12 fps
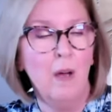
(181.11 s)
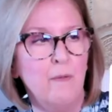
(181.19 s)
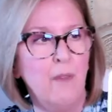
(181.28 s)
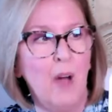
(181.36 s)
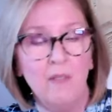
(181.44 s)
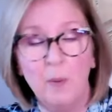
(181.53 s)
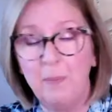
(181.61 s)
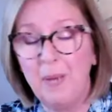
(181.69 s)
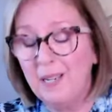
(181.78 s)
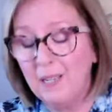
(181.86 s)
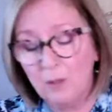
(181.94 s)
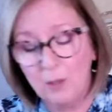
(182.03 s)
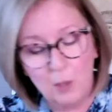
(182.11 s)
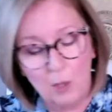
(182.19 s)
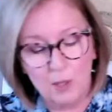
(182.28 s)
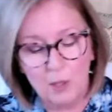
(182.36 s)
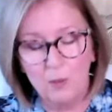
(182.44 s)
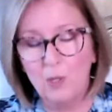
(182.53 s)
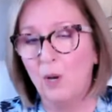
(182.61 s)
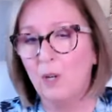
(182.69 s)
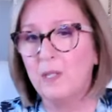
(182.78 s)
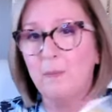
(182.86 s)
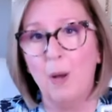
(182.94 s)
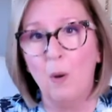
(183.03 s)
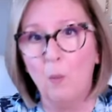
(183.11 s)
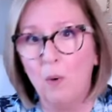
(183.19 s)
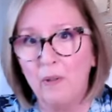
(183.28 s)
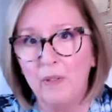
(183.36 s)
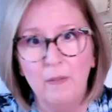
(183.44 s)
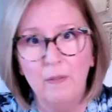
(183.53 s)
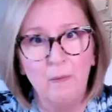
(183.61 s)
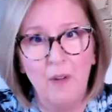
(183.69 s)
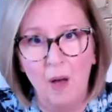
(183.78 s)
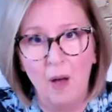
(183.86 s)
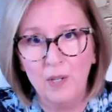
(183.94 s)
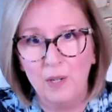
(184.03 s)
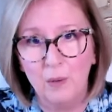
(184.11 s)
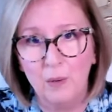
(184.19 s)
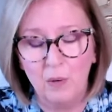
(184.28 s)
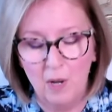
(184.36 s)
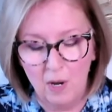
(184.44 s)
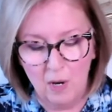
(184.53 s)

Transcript: Five of Pentacles also talks about worth and value.